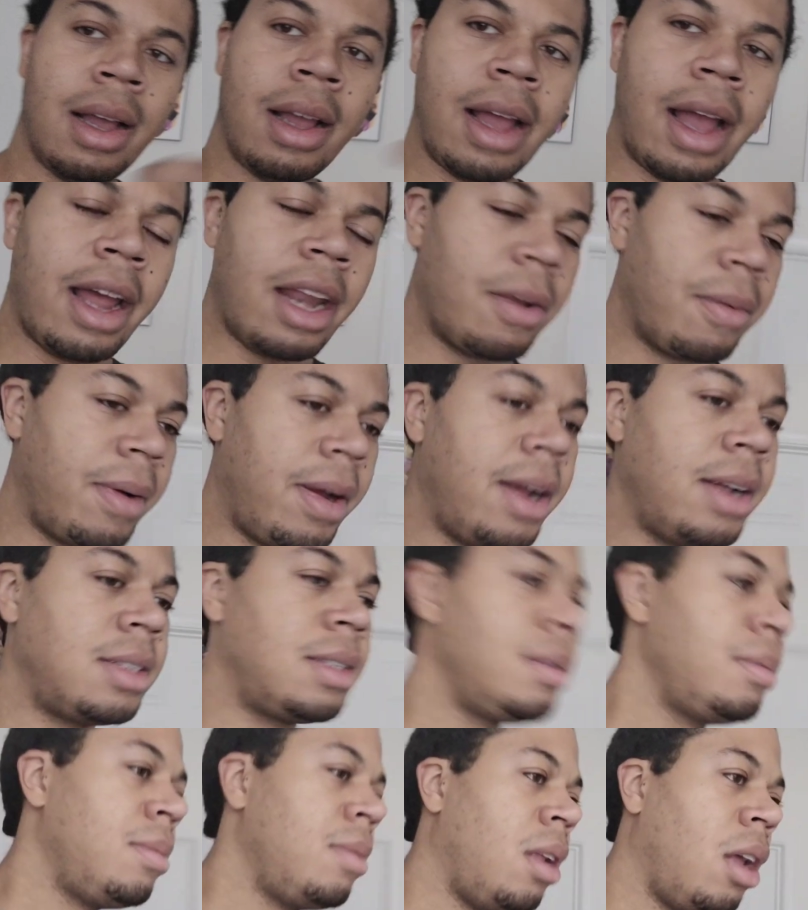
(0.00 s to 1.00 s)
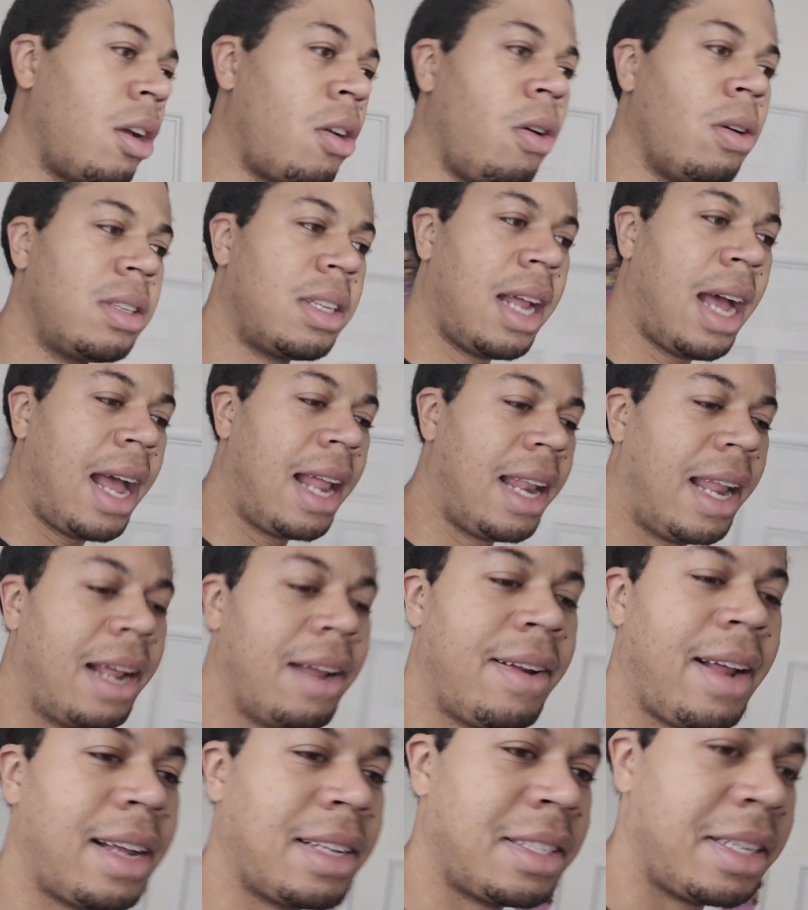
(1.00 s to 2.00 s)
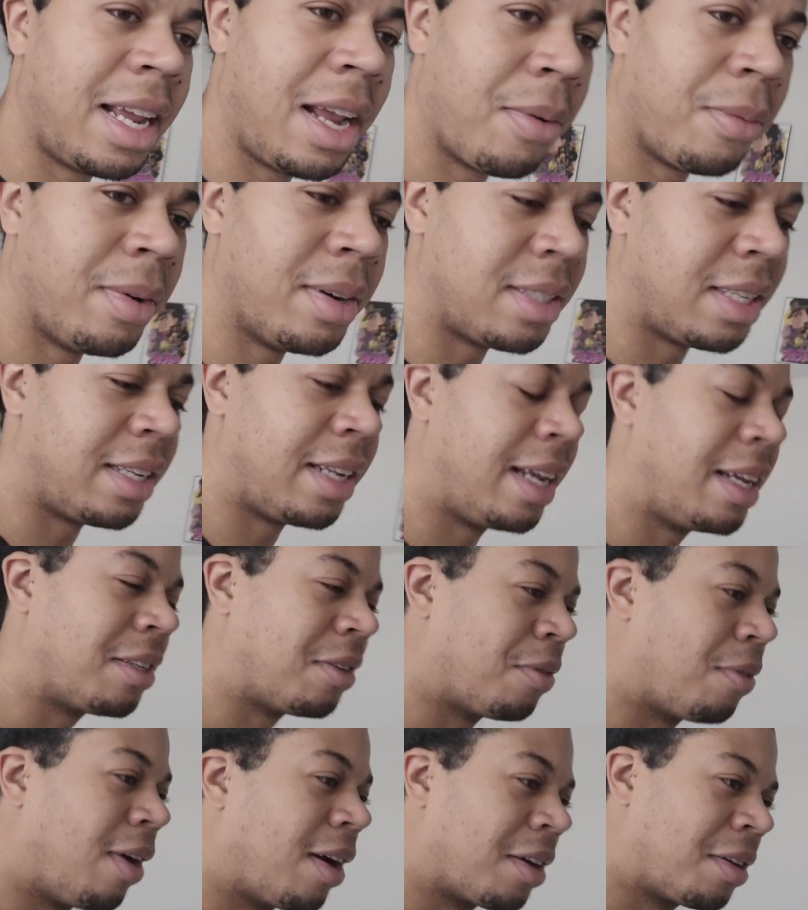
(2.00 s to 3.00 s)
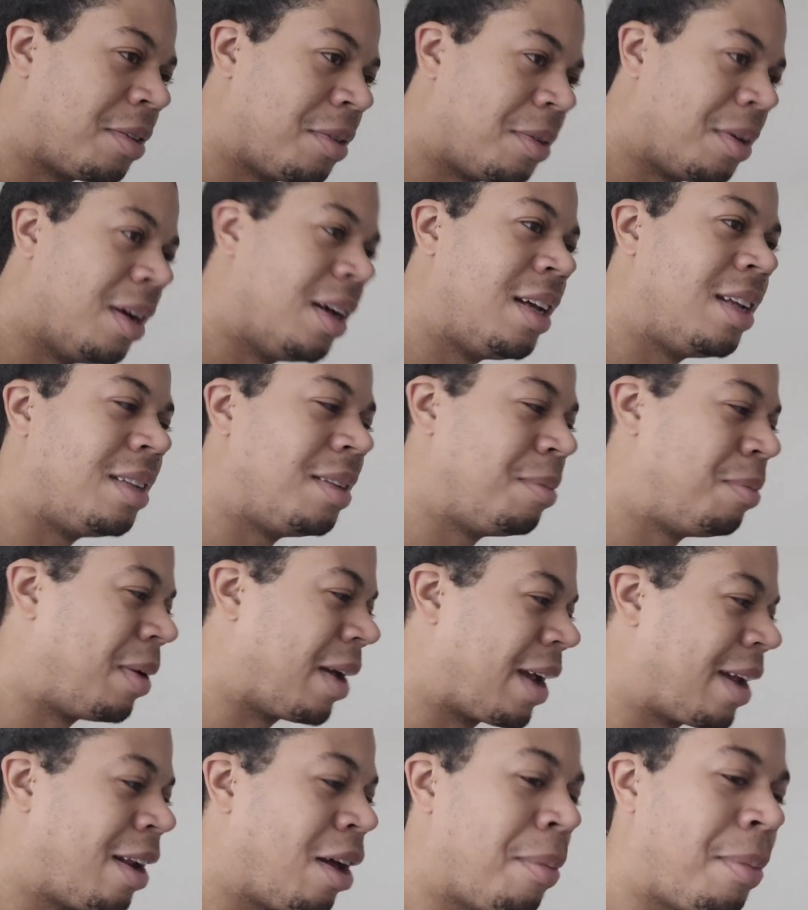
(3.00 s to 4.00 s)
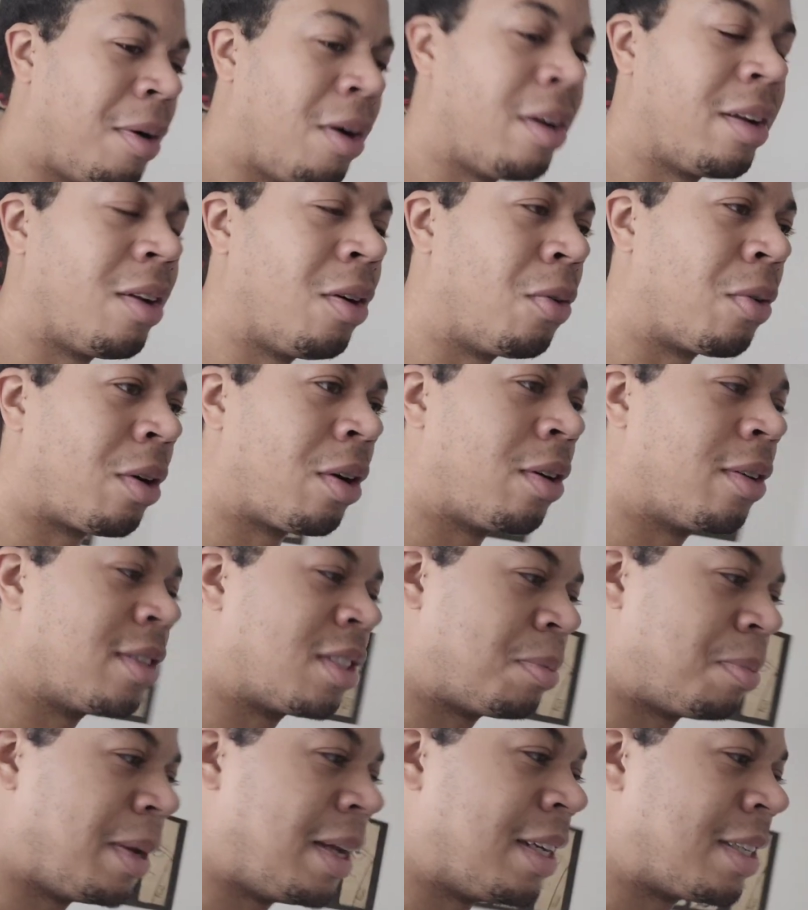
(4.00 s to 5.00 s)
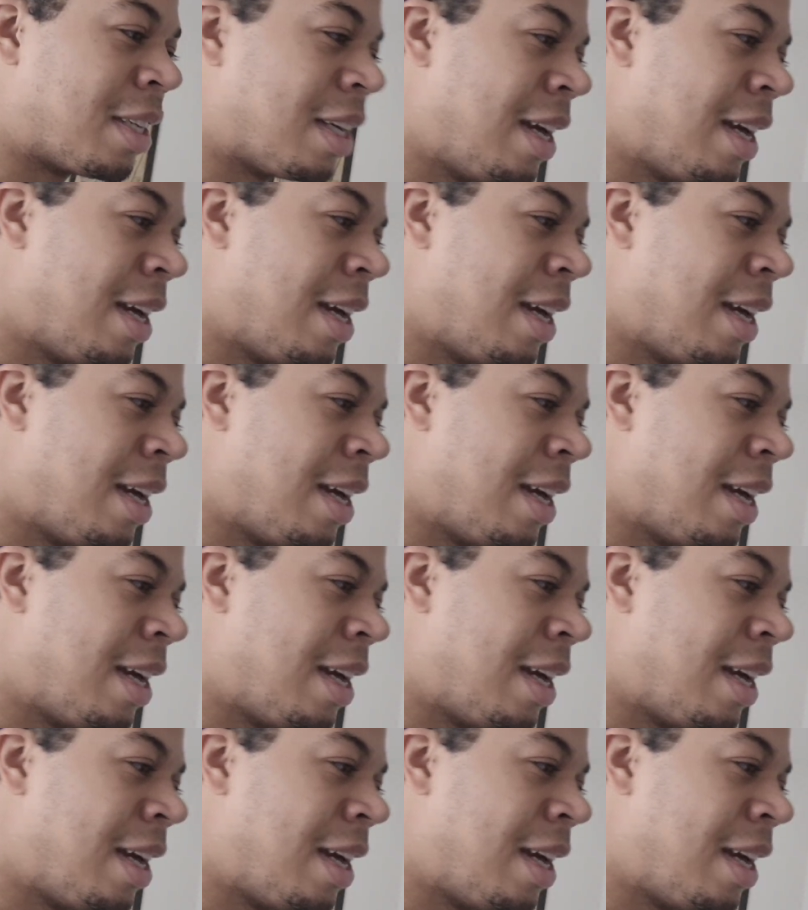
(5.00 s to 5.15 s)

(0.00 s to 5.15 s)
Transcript: Anyways, Of course, the highlight of that scene was indeed Shiraku picking up on the old girl's speech